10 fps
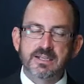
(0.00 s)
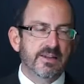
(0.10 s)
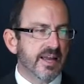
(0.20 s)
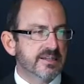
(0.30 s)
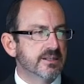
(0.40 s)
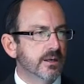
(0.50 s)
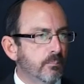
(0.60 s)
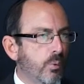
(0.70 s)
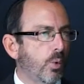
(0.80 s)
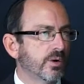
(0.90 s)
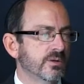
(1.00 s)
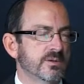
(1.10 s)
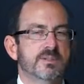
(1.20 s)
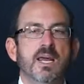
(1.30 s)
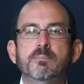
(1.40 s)
Now, that's an important
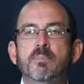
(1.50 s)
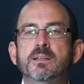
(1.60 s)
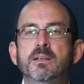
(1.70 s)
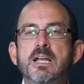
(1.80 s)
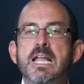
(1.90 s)
statement.